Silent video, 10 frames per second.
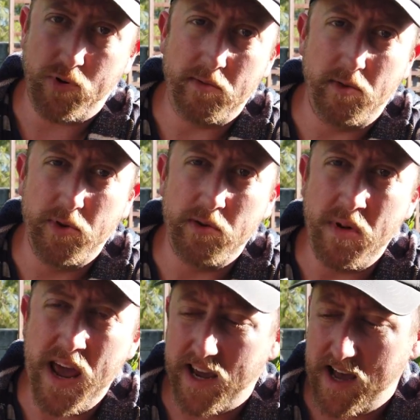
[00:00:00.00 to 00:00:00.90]
probably
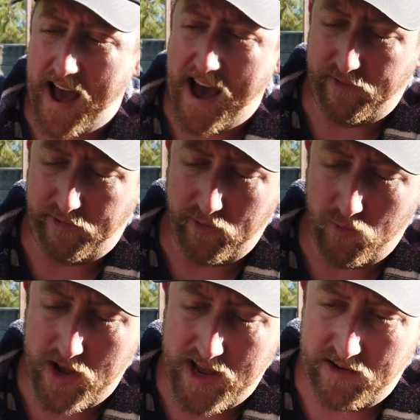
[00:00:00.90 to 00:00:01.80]
make a half
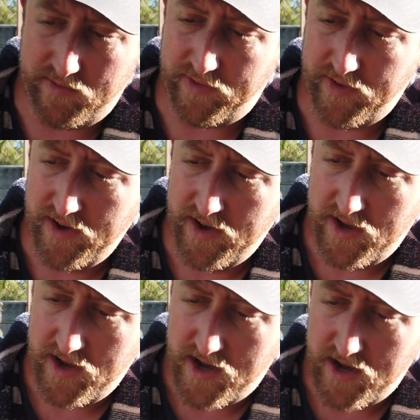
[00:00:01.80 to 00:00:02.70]
wave
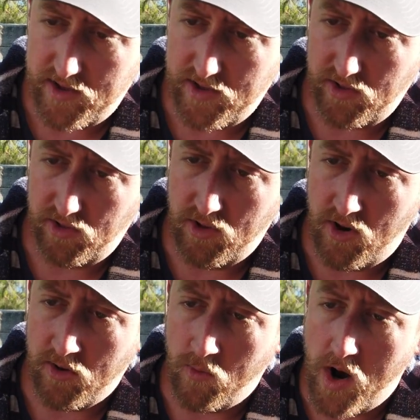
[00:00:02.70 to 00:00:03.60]

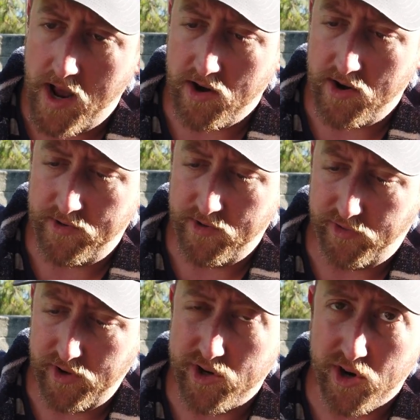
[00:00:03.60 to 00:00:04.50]
long wire in the
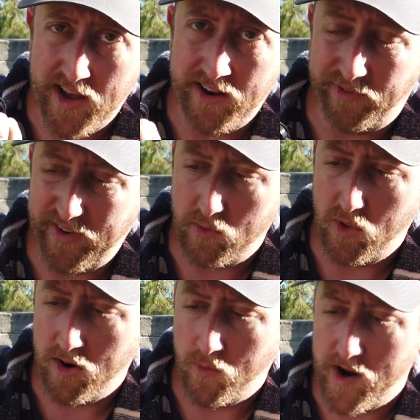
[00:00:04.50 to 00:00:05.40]
future, end-fed
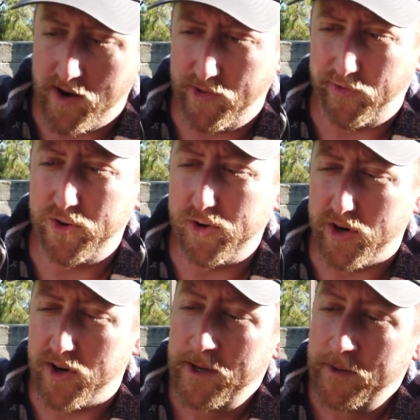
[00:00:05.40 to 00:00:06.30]
long wire in the
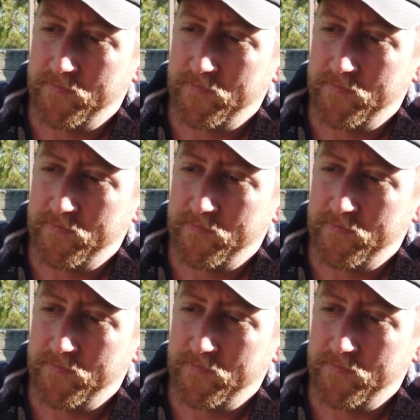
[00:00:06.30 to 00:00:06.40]
future,